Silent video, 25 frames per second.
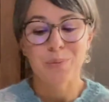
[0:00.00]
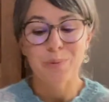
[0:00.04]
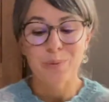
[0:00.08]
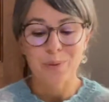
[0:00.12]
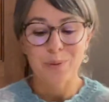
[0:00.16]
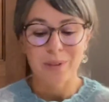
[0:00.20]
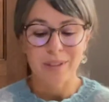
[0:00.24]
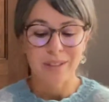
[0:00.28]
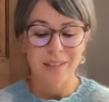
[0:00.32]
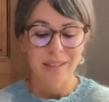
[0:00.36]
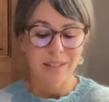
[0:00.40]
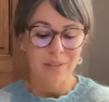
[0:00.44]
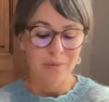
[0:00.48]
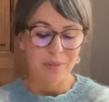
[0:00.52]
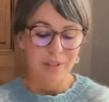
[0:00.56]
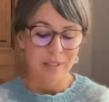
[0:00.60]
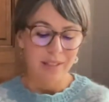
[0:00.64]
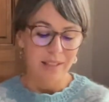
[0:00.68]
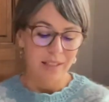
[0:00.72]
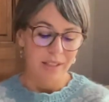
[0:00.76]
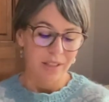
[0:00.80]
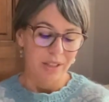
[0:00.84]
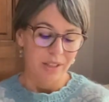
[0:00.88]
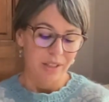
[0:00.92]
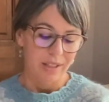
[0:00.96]
really,
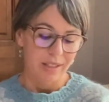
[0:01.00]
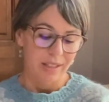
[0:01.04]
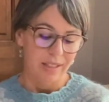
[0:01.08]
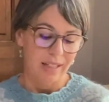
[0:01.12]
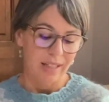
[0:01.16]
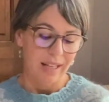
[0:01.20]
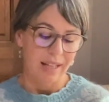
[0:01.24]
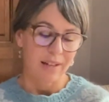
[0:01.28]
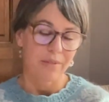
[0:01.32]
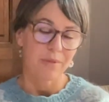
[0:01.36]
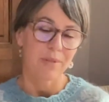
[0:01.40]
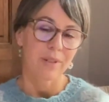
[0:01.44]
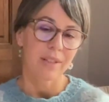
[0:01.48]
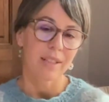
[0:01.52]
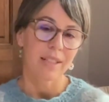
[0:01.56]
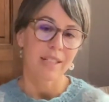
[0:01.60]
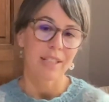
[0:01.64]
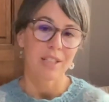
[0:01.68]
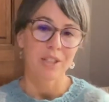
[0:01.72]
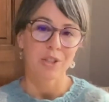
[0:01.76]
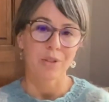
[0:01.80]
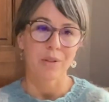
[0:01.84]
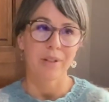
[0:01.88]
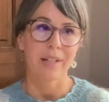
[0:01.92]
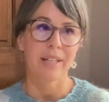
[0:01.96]
really good. I really
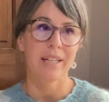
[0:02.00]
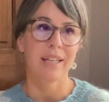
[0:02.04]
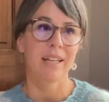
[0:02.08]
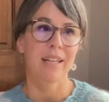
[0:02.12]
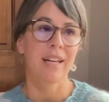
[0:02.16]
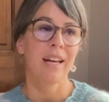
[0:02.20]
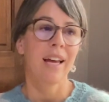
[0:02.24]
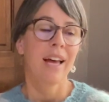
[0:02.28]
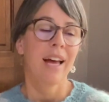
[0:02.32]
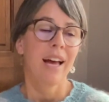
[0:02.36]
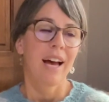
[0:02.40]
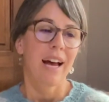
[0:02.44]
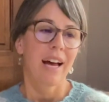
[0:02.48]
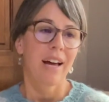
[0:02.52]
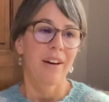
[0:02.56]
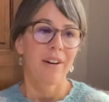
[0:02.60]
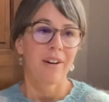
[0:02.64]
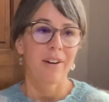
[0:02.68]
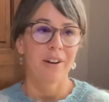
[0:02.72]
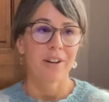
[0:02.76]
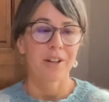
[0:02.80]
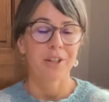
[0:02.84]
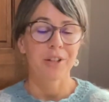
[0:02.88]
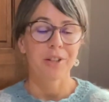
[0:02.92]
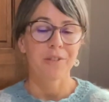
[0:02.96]
enjoy it.
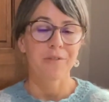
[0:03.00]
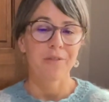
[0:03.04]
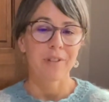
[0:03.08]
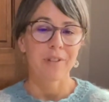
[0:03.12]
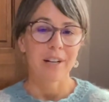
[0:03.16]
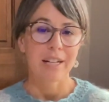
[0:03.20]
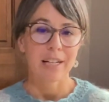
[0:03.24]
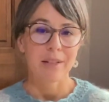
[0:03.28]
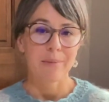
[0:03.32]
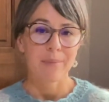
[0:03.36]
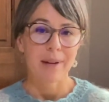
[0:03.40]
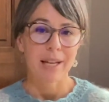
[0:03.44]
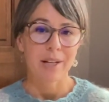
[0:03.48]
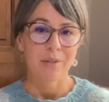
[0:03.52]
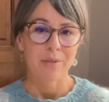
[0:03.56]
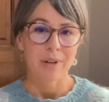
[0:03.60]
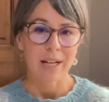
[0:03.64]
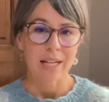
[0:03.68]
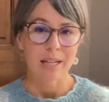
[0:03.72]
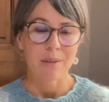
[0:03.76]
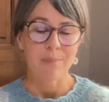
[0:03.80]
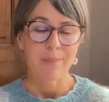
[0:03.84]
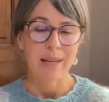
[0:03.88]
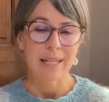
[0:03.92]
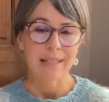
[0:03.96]
A good friend of mine
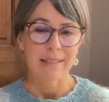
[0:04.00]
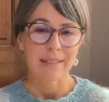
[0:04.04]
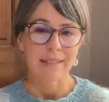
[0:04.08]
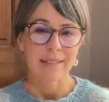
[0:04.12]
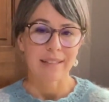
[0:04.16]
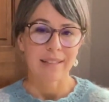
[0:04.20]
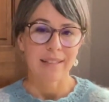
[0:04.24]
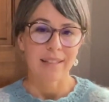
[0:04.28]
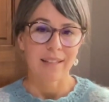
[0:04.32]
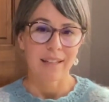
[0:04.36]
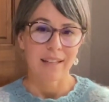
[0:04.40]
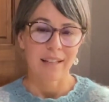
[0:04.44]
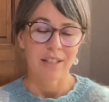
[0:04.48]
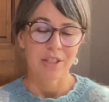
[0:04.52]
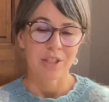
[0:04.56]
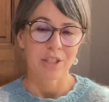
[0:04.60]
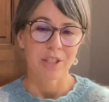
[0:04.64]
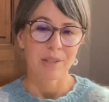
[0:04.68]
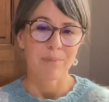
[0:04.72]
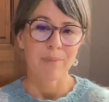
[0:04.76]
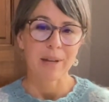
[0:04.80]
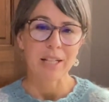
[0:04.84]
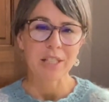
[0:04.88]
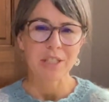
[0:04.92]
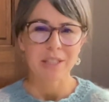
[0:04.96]
recommended it, and she
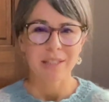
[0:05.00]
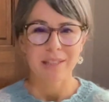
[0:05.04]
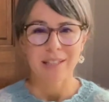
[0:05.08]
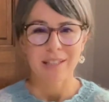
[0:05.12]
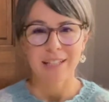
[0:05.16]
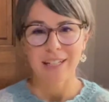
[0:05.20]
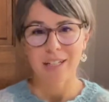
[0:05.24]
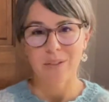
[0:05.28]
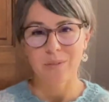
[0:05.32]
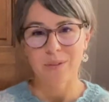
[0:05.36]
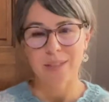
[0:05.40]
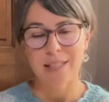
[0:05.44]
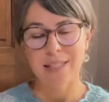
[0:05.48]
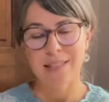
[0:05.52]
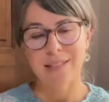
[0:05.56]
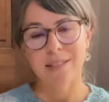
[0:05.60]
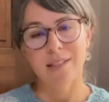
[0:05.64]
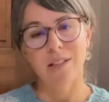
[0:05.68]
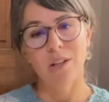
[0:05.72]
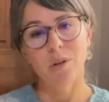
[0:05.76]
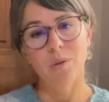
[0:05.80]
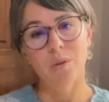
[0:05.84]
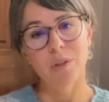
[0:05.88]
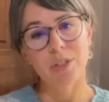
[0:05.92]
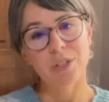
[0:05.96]
mentioned that it was
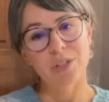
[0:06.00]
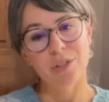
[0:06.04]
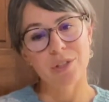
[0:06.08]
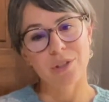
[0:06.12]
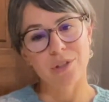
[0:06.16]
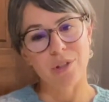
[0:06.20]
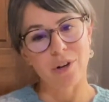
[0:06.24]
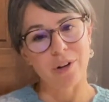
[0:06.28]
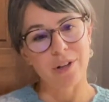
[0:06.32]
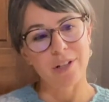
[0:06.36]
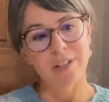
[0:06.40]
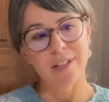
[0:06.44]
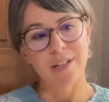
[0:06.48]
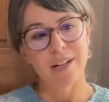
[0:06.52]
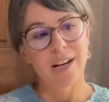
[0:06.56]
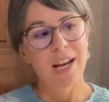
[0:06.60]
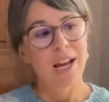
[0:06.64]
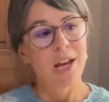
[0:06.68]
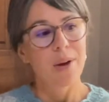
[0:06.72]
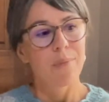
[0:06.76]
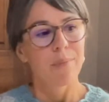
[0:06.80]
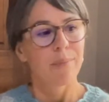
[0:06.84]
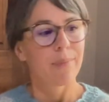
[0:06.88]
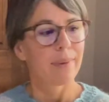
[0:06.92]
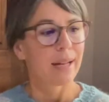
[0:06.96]
slow to start,
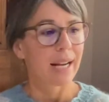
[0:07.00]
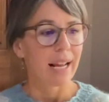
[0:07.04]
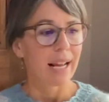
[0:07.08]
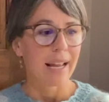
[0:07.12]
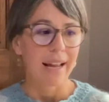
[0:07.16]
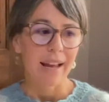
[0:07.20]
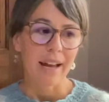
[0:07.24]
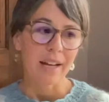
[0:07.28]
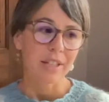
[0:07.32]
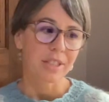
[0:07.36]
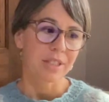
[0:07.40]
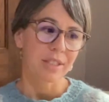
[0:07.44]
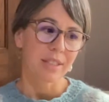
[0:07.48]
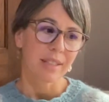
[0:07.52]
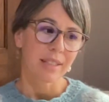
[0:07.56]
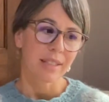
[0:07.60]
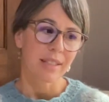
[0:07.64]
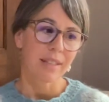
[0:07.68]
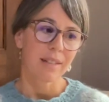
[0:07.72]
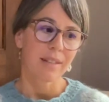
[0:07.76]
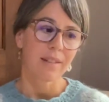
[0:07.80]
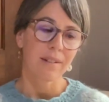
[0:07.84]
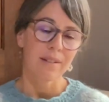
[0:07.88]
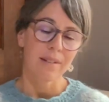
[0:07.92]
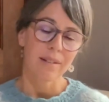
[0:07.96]
but I
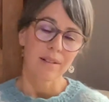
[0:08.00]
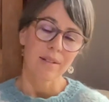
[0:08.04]
actually,